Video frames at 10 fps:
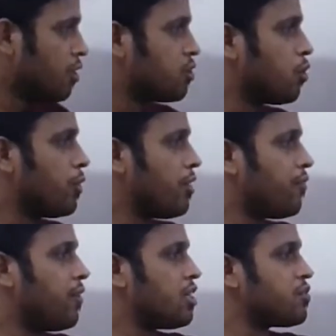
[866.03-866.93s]
So we
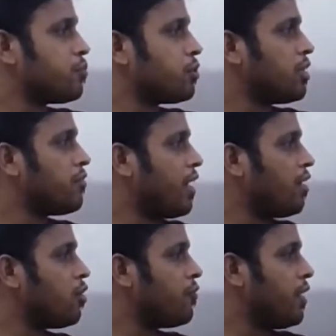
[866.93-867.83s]
have first put the
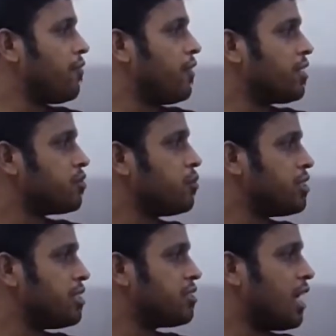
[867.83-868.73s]
value of fx,
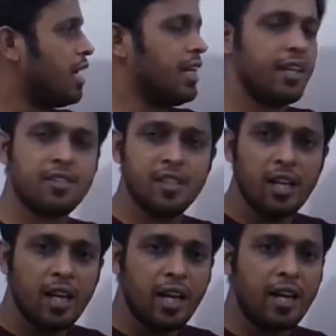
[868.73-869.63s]
which is sin x.
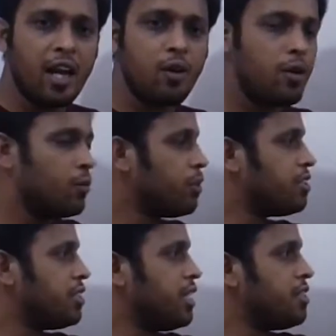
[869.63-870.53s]
Now we
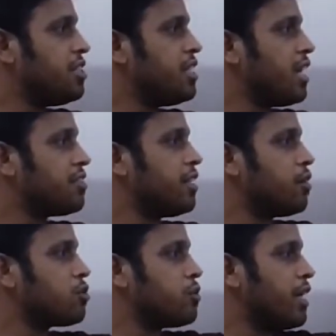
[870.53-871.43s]
see gx
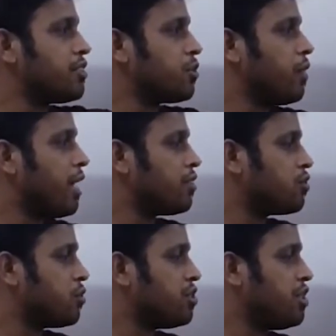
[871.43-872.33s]
equals to x square,
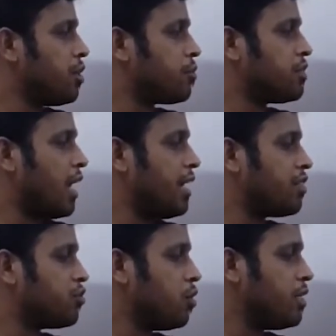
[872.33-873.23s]
so g of sin
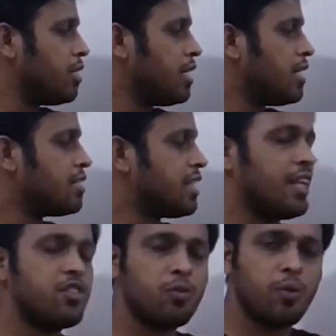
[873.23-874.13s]
x will be
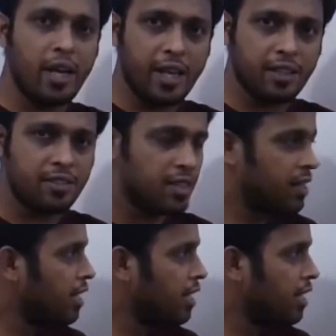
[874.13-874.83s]
sin square x.